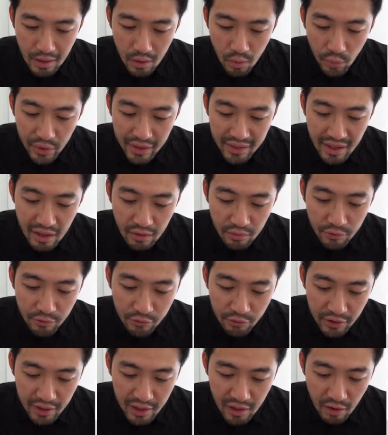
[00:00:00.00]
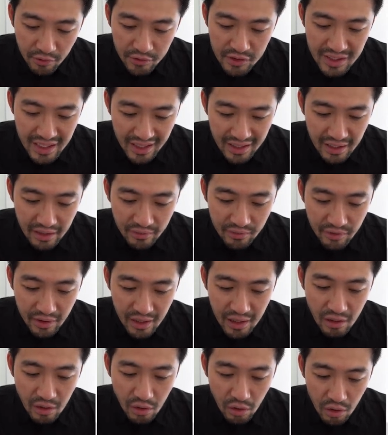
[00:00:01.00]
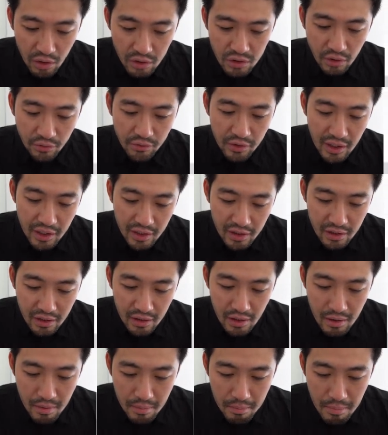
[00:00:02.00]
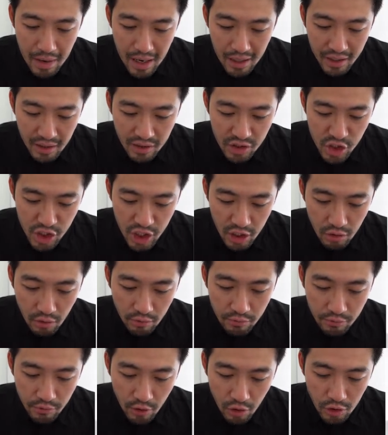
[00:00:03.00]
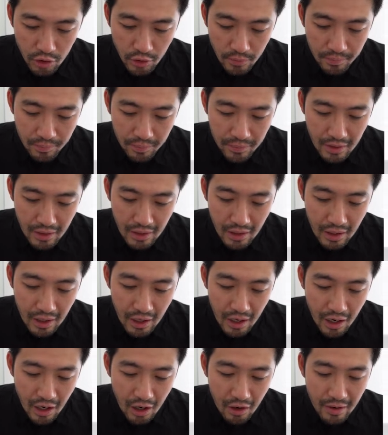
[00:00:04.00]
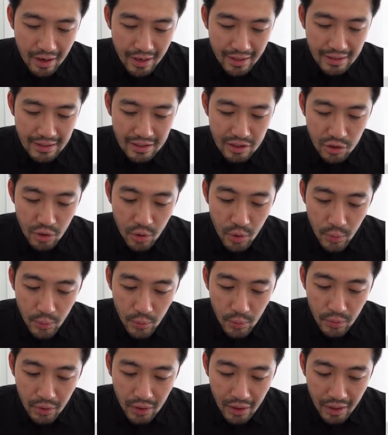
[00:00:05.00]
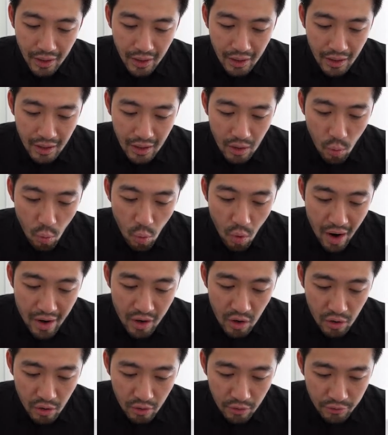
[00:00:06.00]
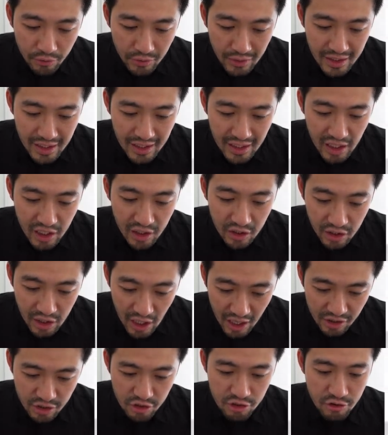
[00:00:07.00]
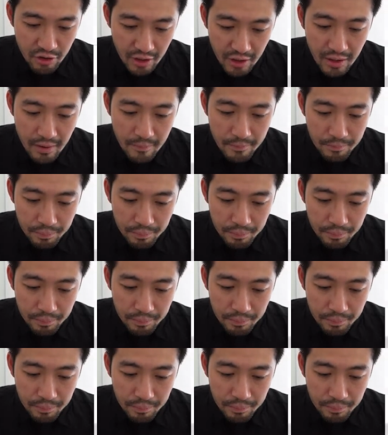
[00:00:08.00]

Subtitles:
without fear of significant loss of either market share or volume. All right, so one of the industry